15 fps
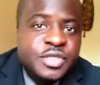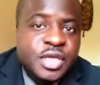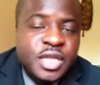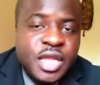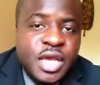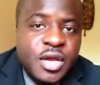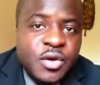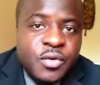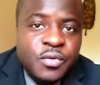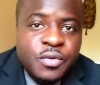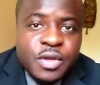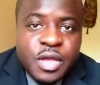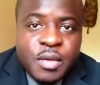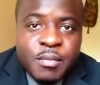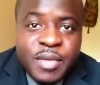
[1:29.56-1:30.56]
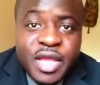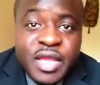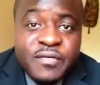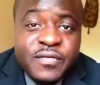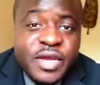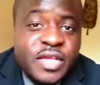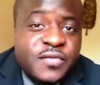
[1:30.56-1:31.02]
Now, my
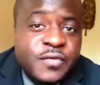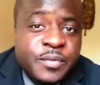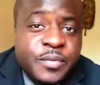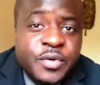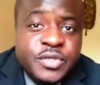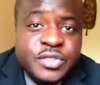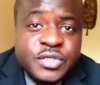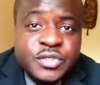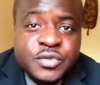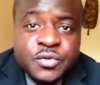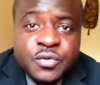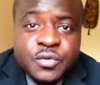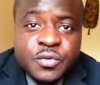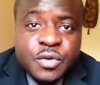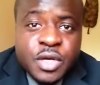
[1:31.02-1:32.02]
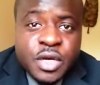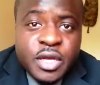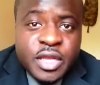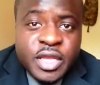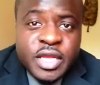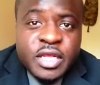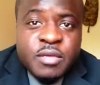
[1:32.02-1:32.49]
advice for persons who are
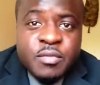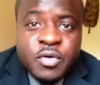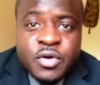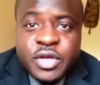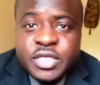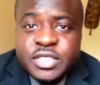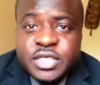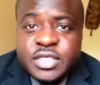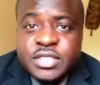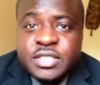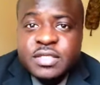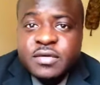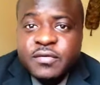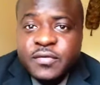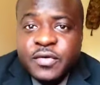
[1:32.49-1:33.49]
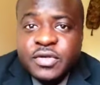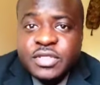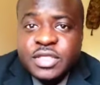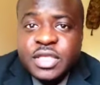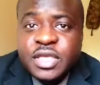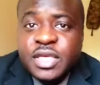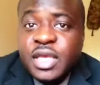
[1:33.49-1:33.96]
getting mortgages,
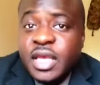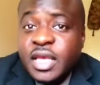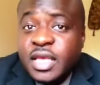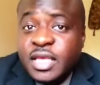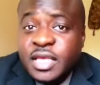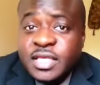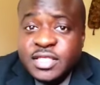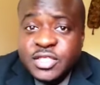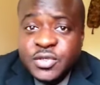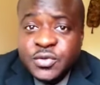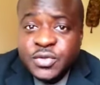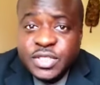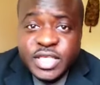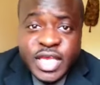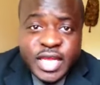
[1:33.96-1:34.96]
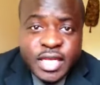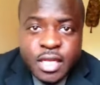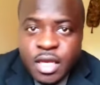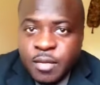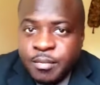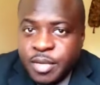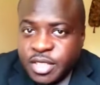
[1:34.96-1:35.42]
firstly, is to set
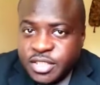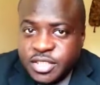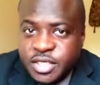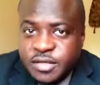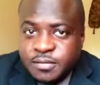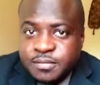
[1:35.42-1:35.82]
a budget.